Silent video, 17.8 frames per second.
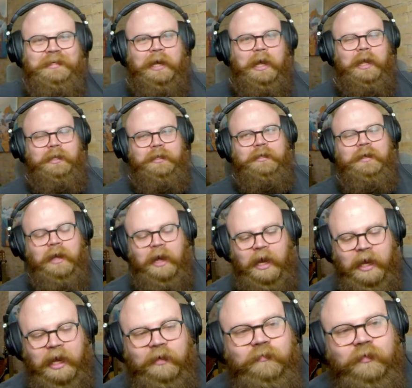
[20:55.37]
I I
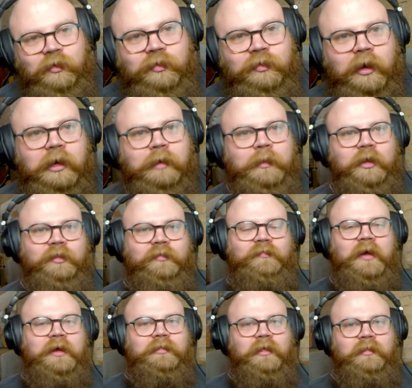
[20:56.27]
haven't thought about the
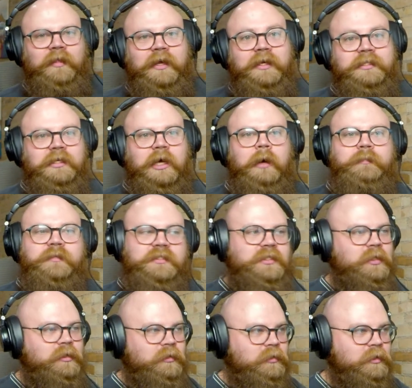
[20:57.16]
fact that that is up
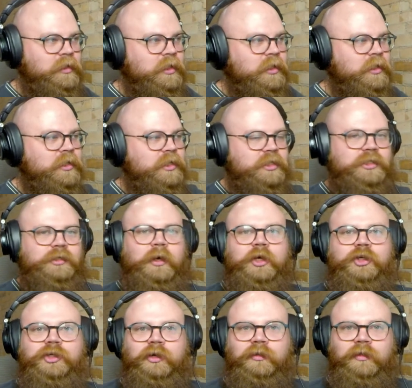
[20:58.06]
still. So I
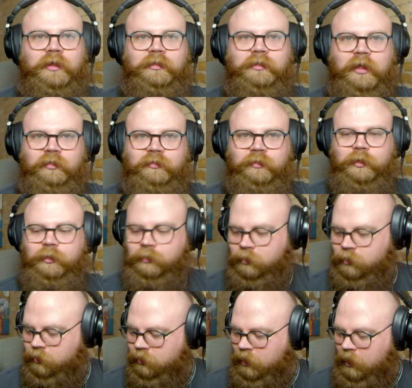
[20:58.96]
should think that through.
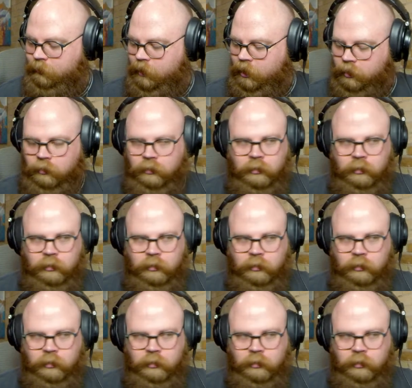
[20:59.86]
Hi bud.